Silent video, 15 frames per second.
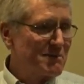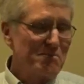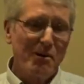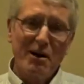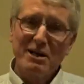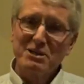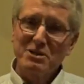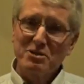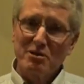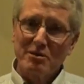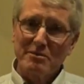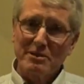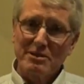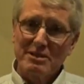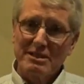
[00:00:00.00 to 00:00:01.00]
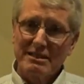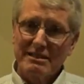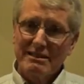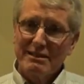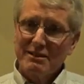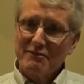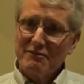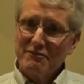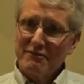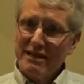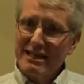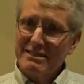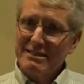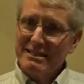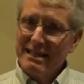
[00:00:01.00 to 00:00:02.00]
barnstormers.
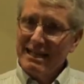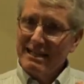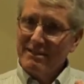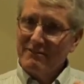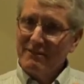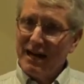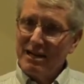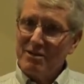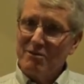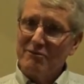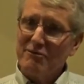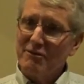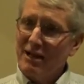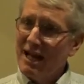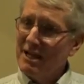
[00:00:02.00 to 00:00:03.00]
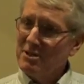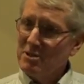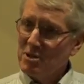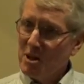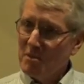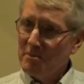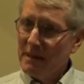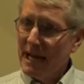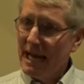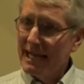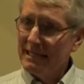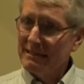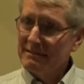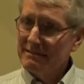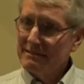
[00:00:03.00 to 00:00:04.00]
Fred said, if I don't fly, you don't
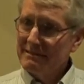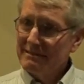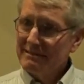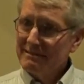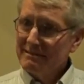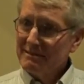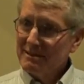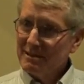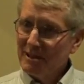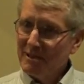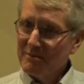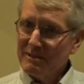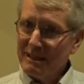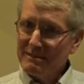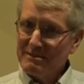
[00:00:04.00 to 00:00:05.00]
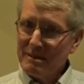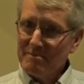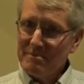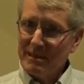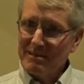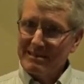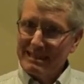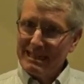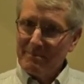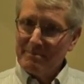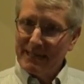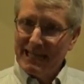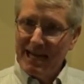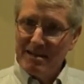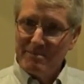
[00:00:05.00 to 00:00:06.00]
pay. So that, apparently that
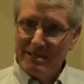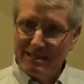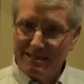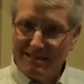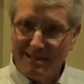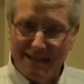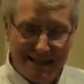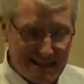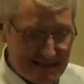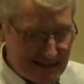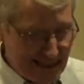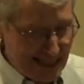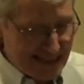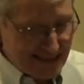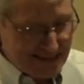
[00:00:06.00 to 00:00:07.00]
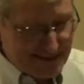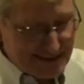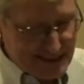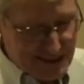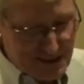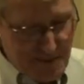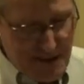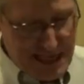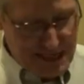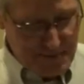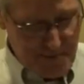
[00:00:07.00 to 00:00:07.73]
became his, like a, his